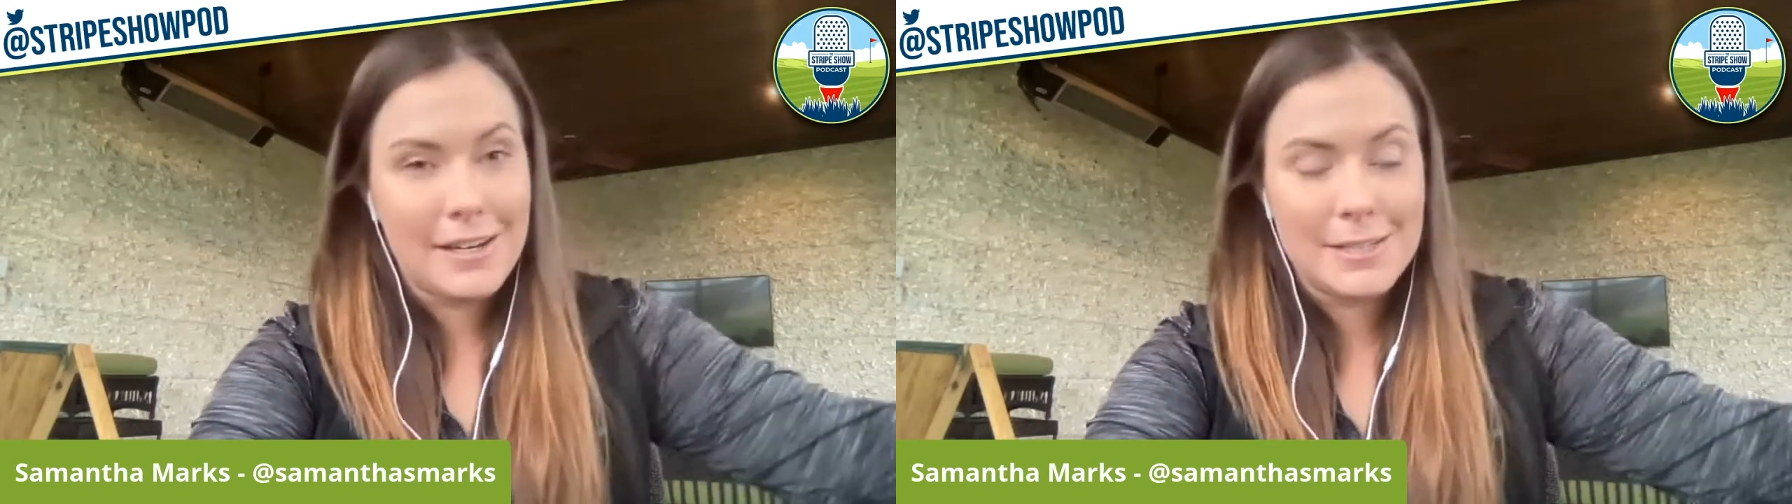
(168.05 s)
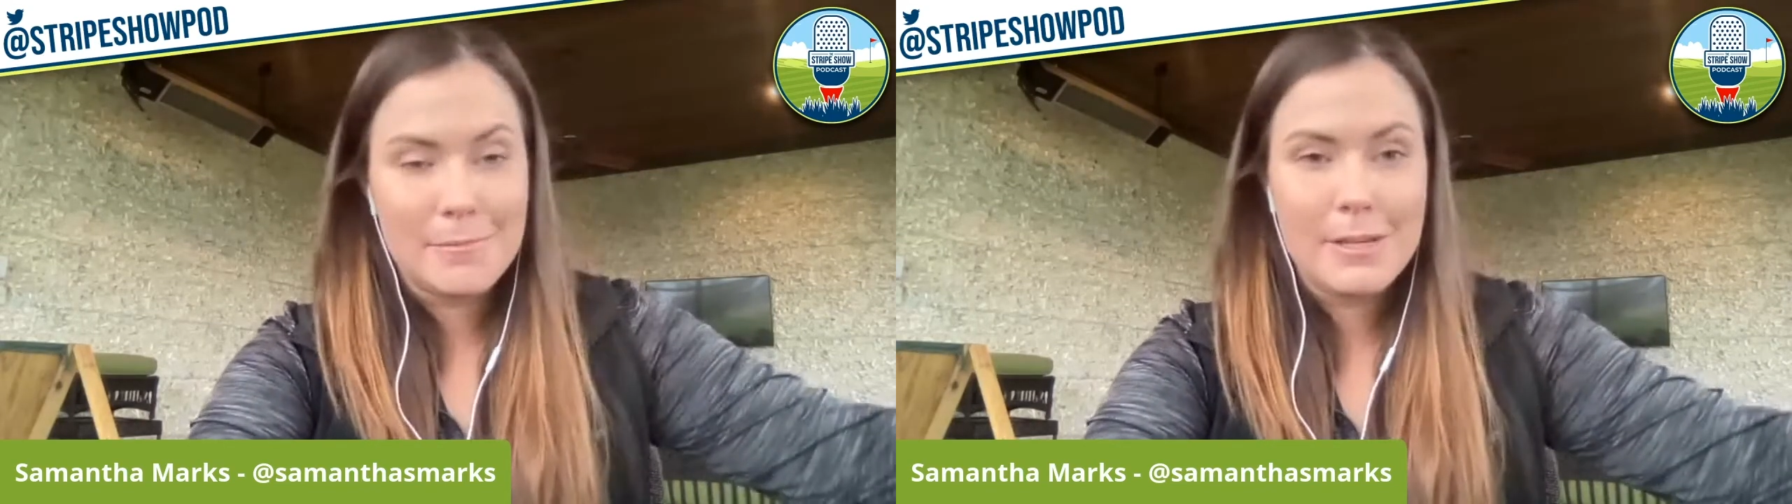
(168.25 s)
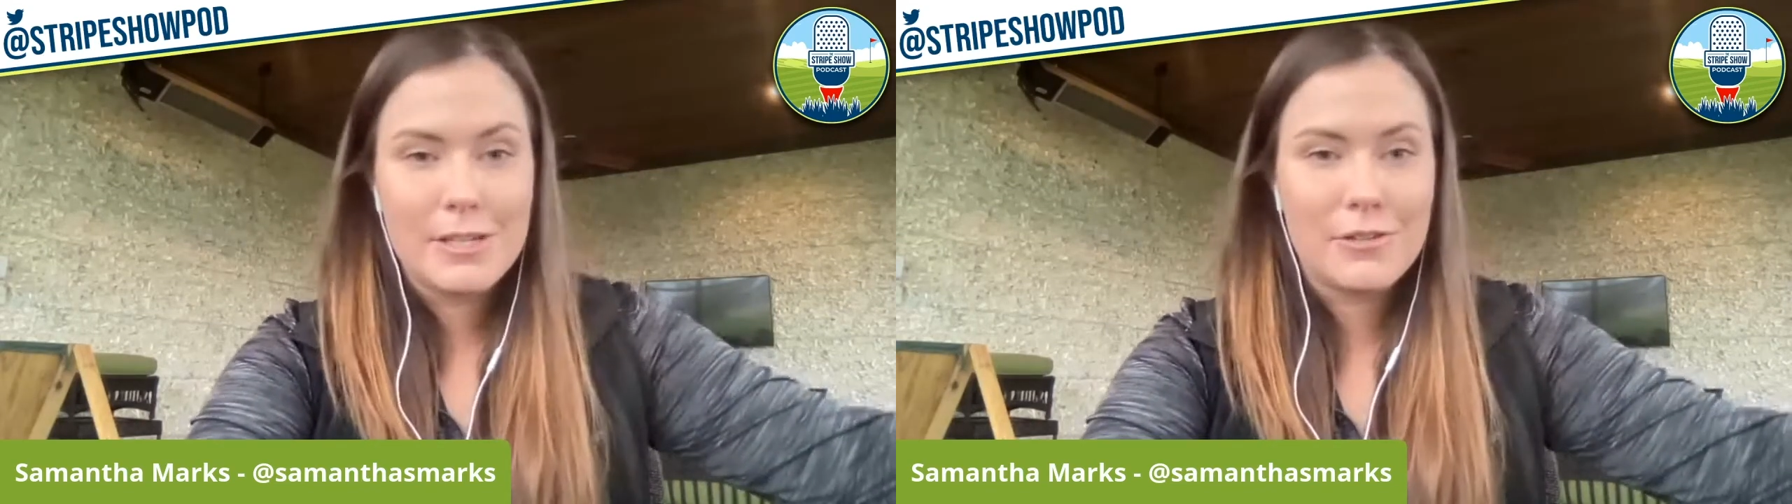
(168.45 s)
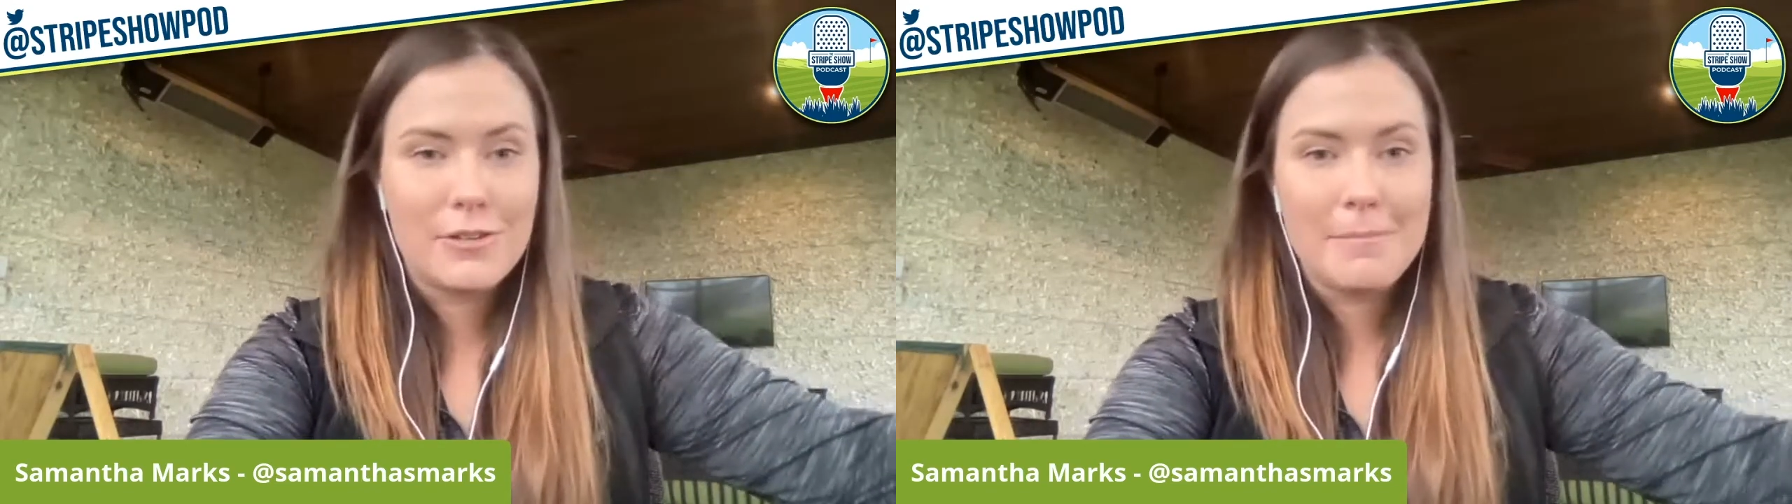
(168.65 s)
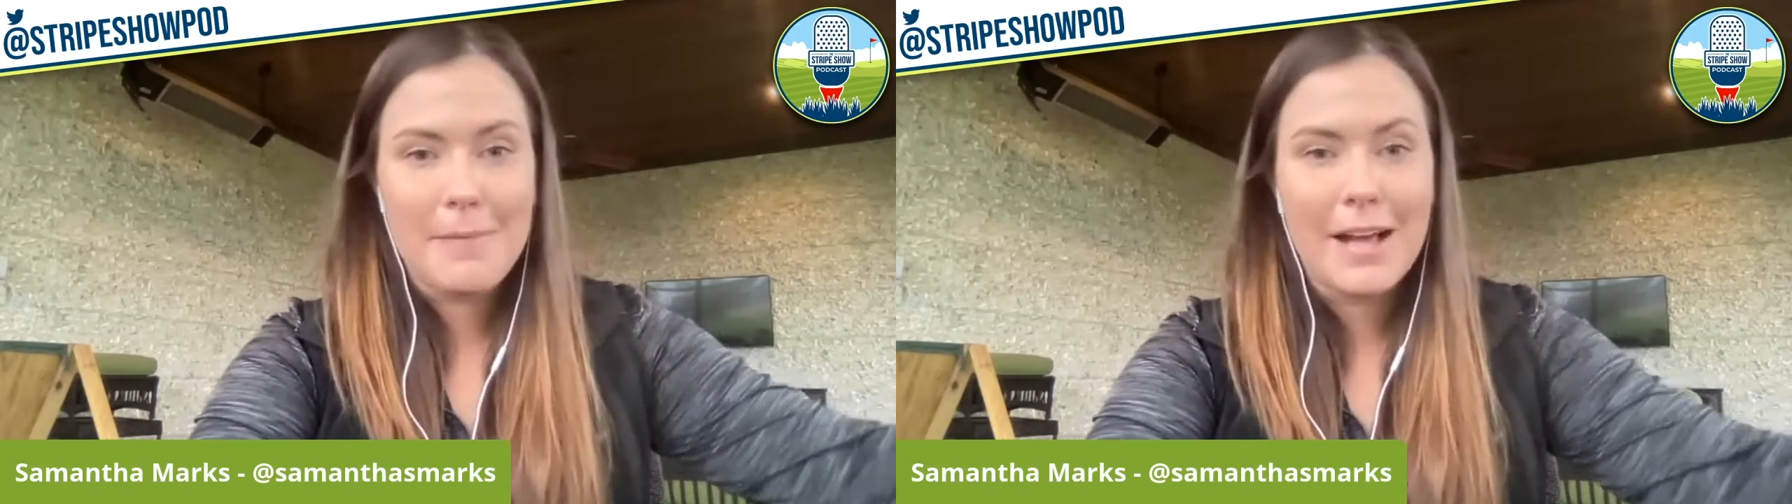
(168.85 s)
his
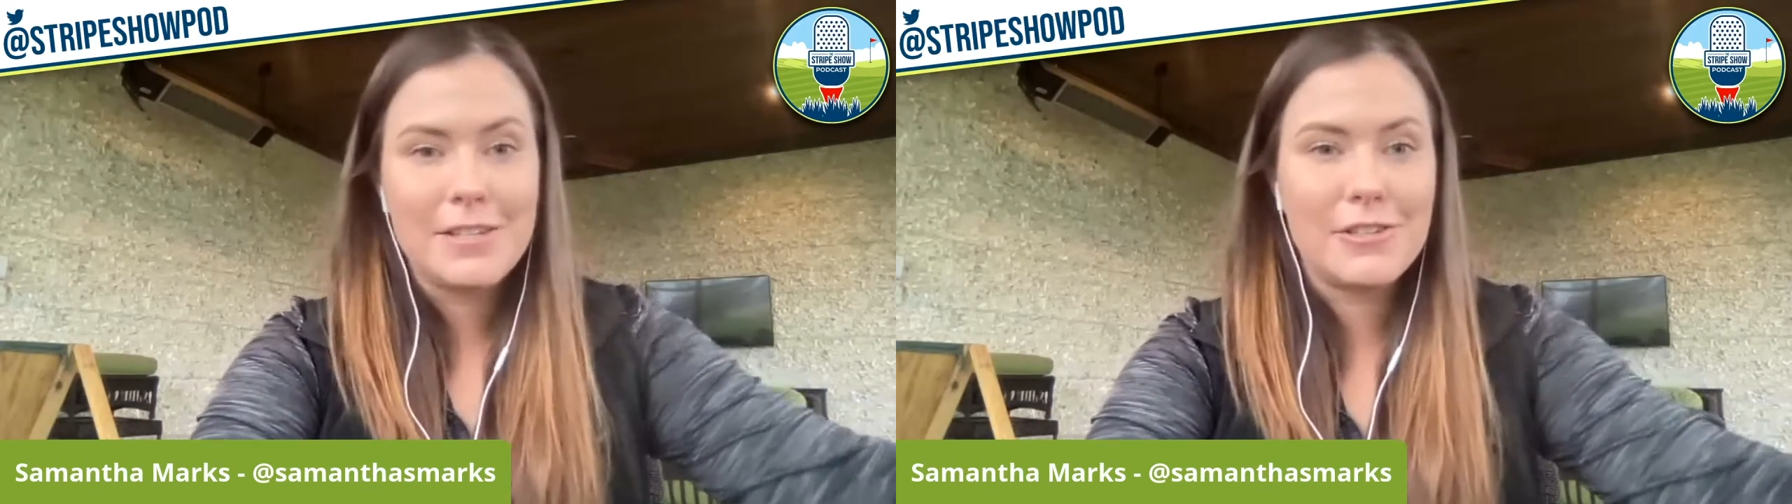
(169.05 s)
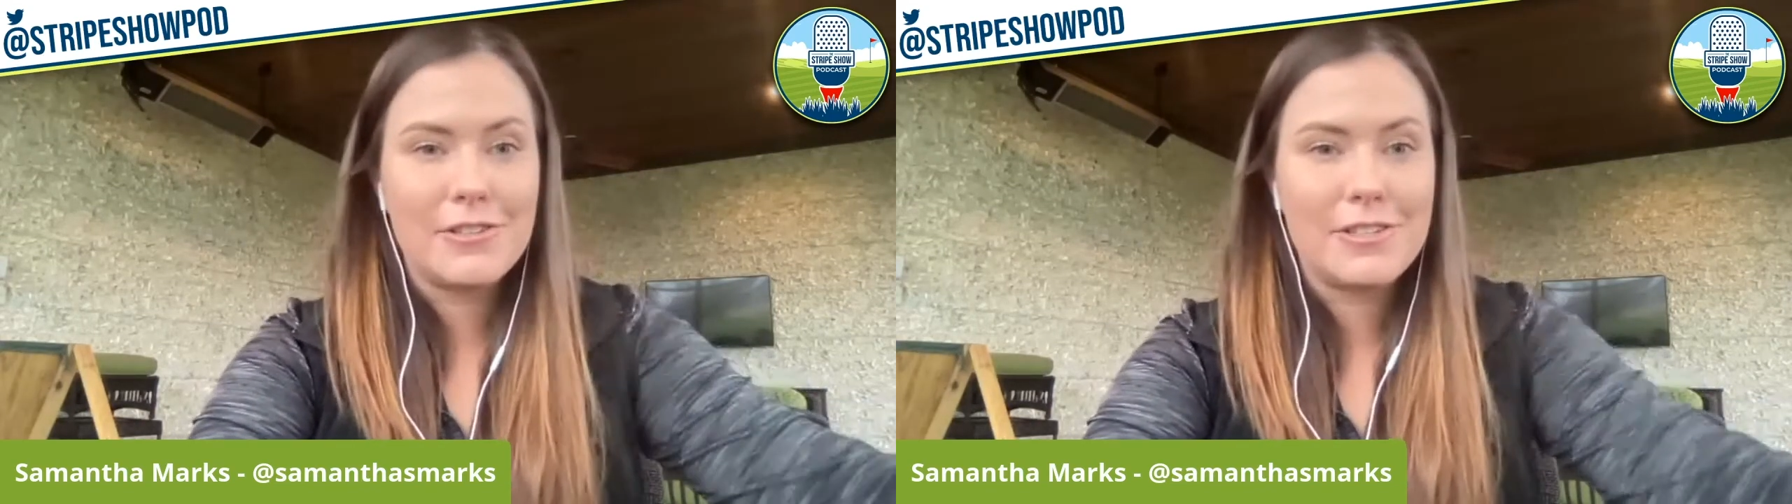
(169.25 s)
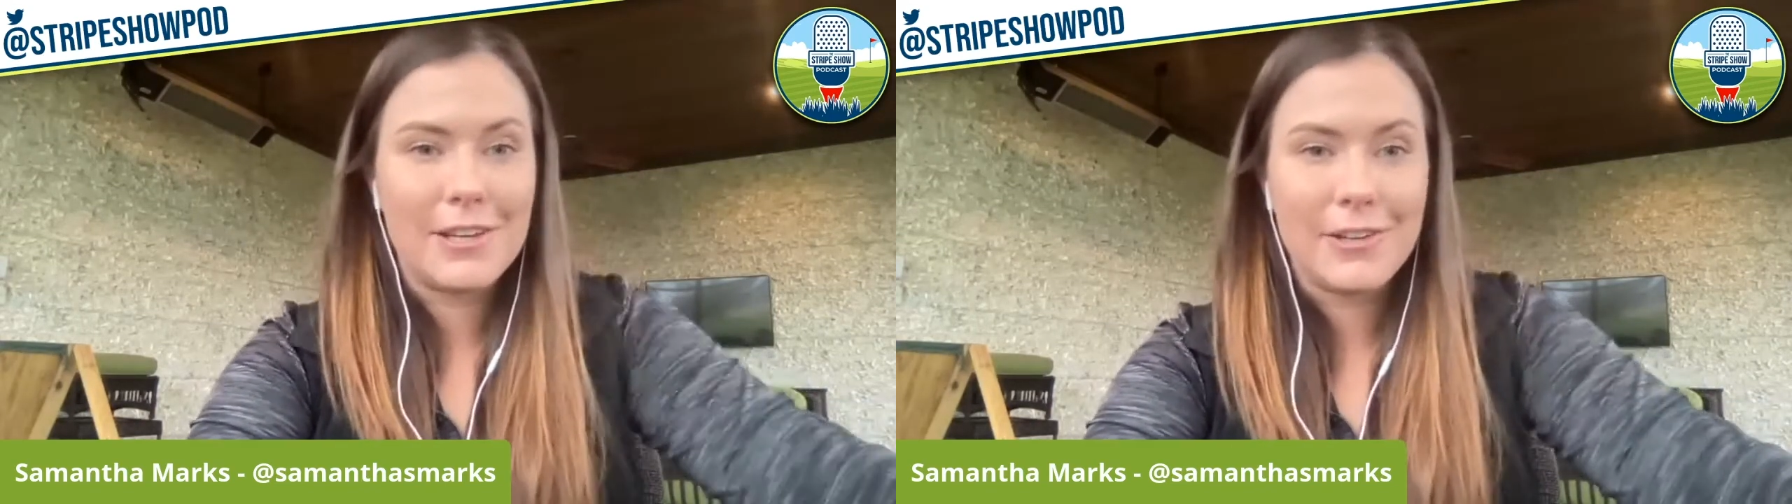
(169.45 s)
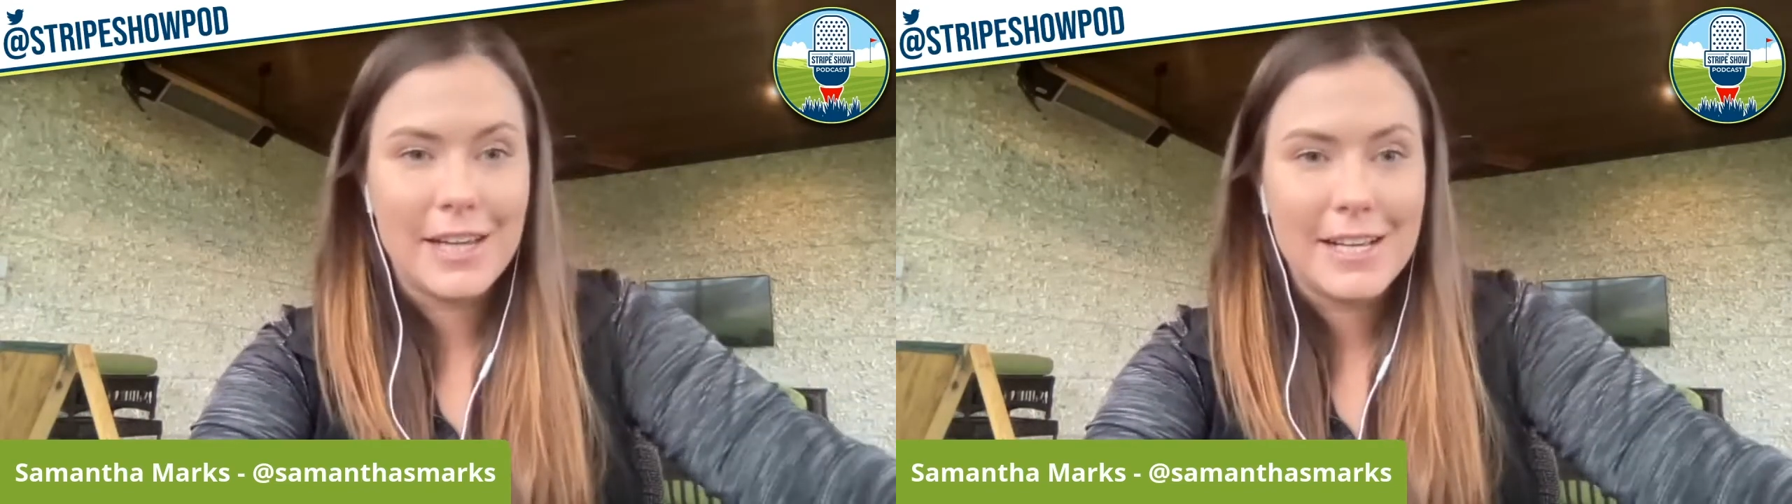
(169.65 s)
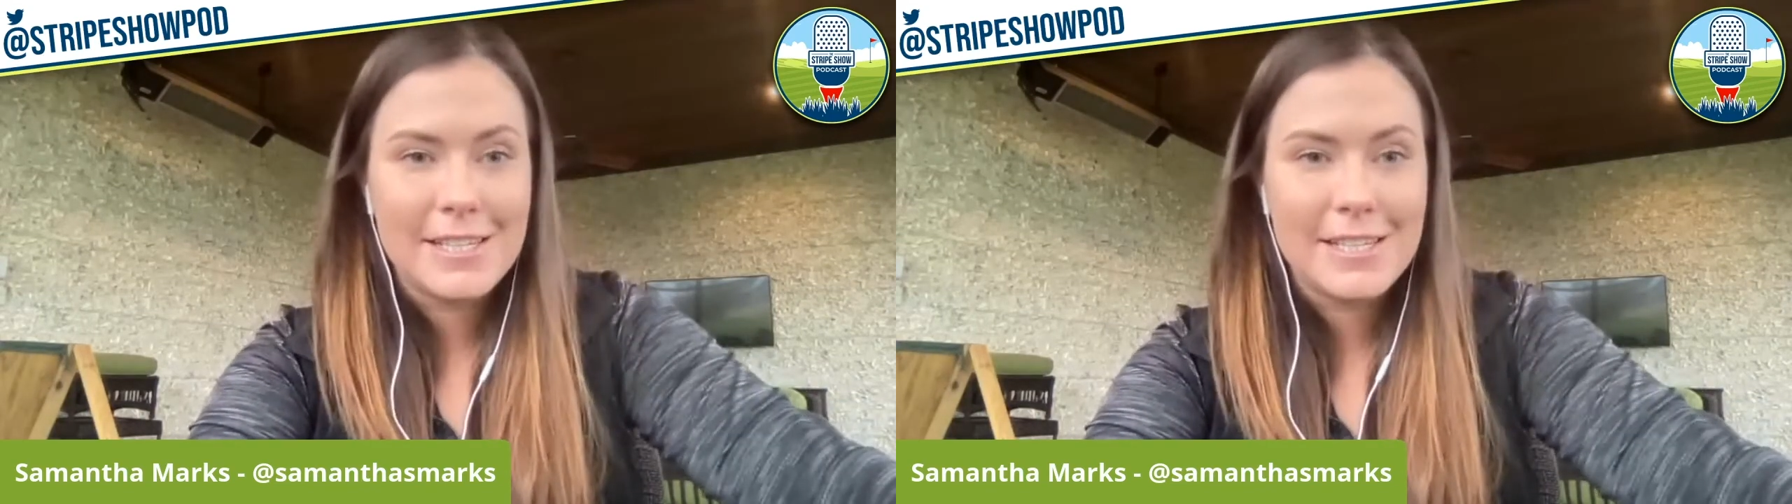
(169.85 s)
mystery Masters illness